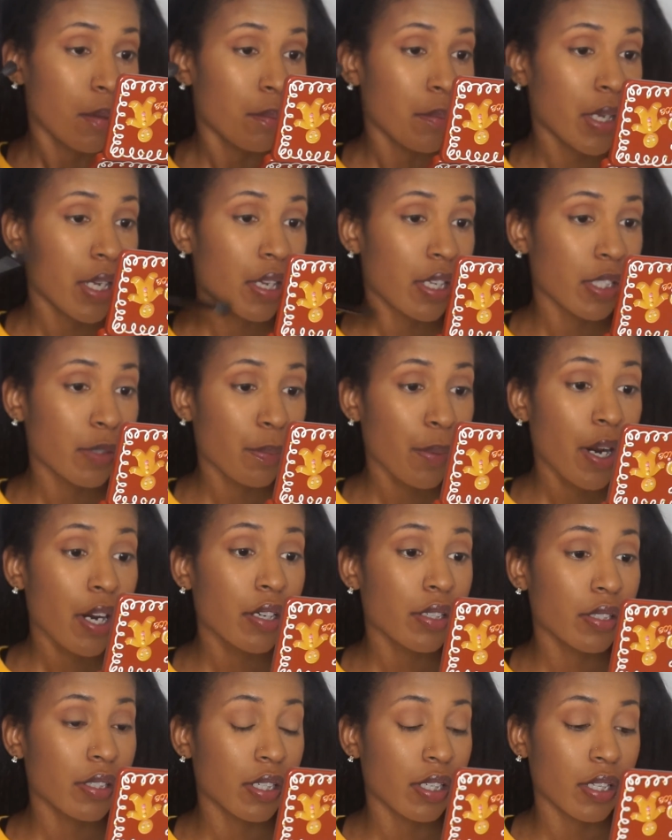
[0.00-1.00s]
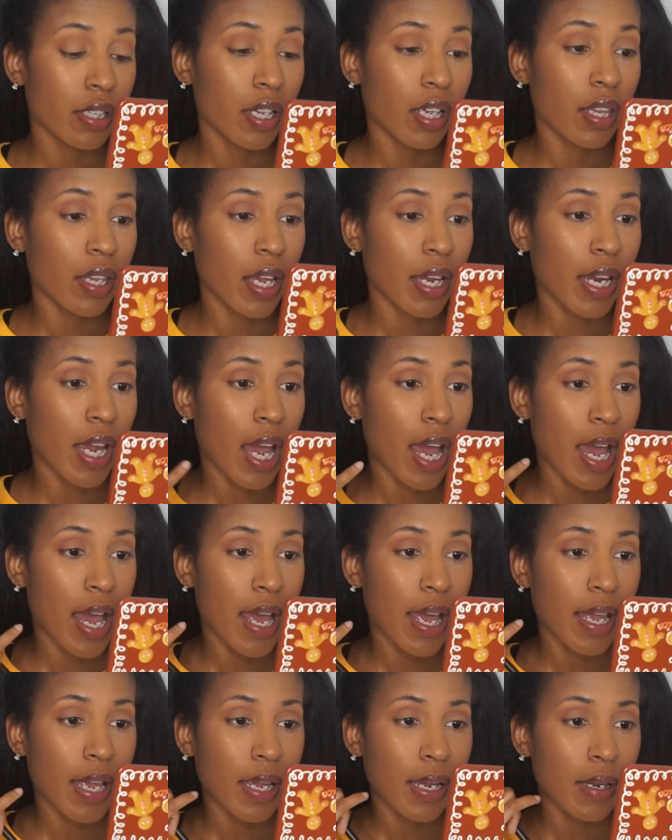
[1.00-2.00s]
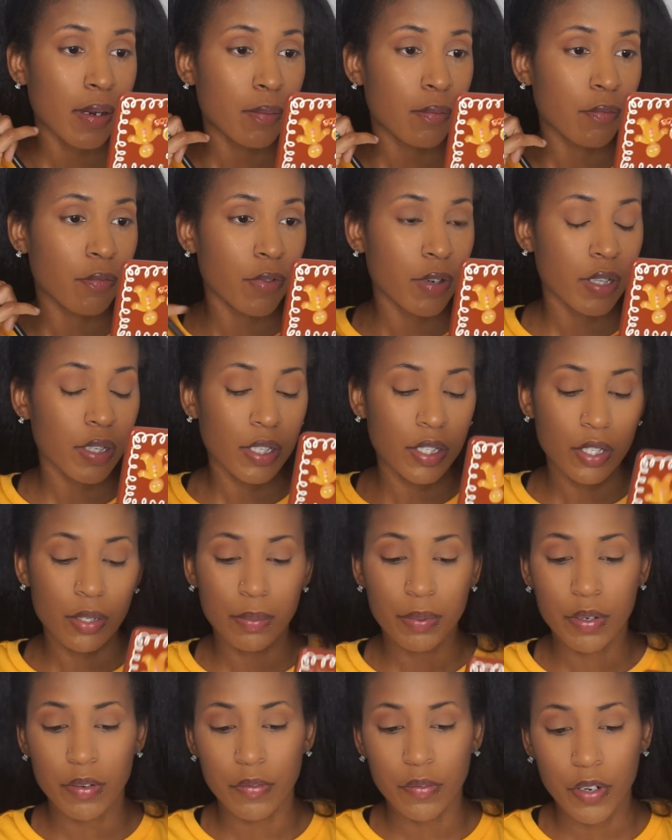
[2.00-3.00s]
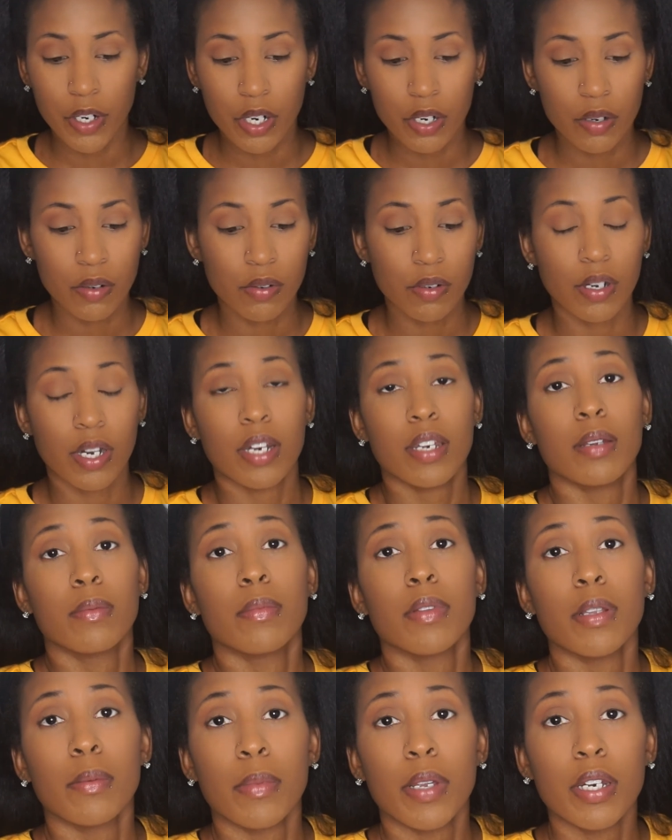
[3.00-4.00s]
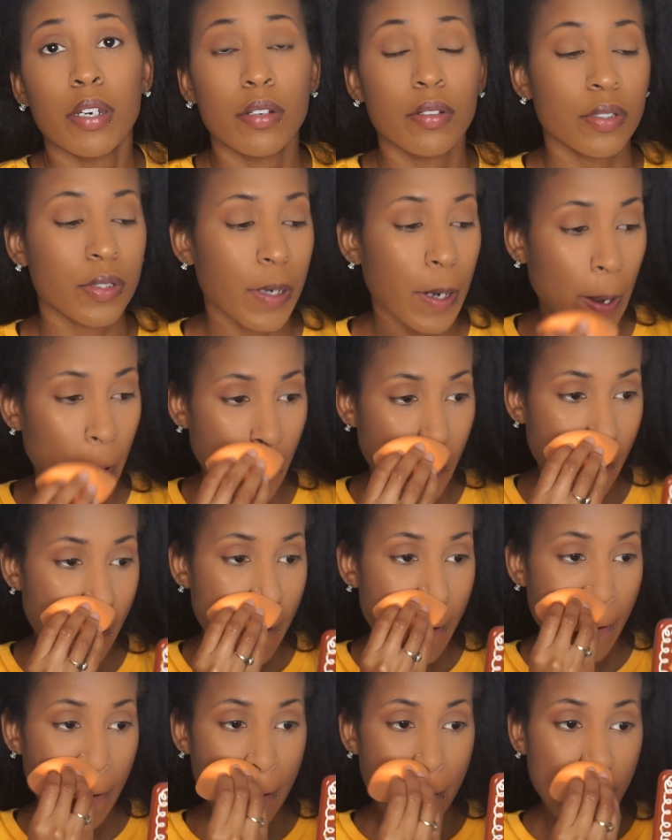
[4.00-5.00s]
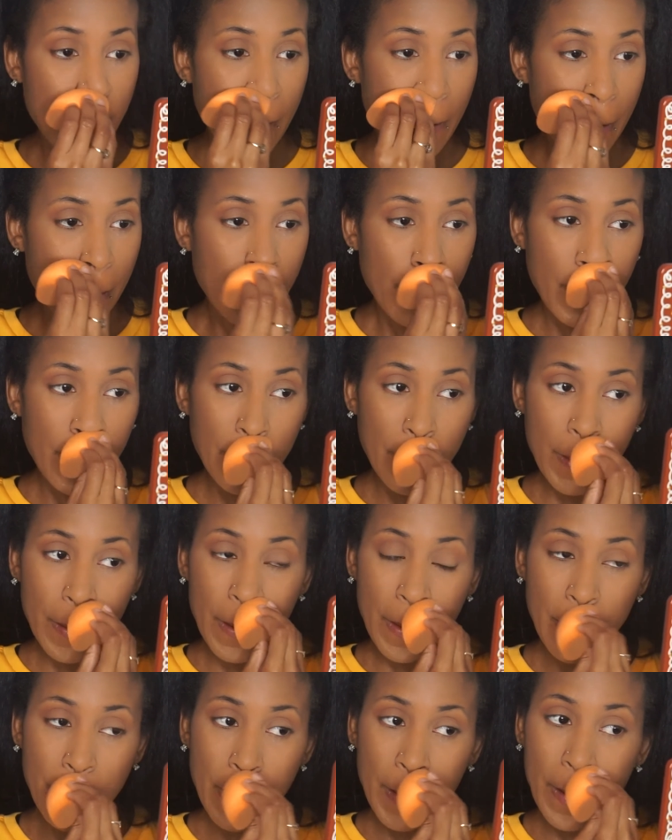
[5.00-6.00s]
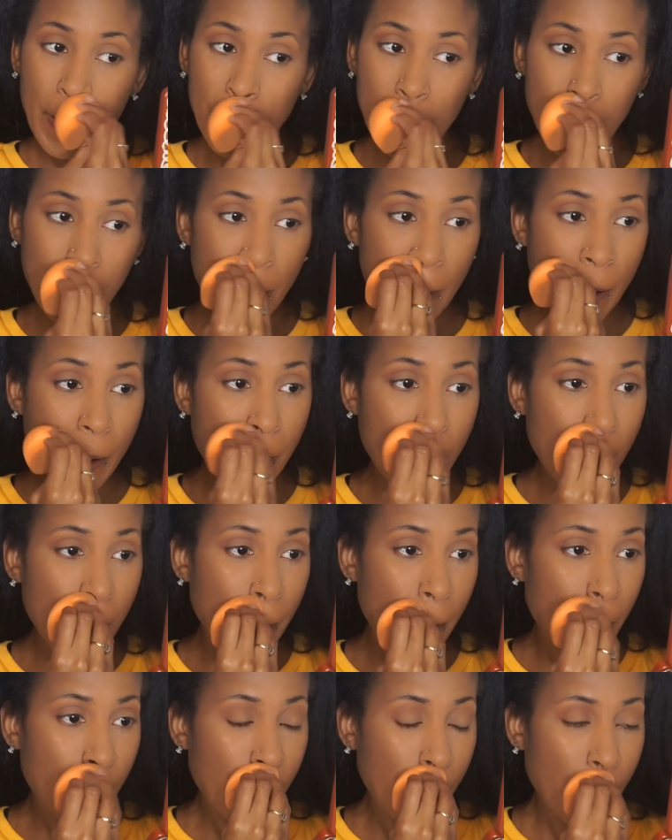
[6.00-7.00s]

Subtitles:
Because personally, like, I really do prefer, hold on, I didn't blend my nose up. Go ahead and get in there.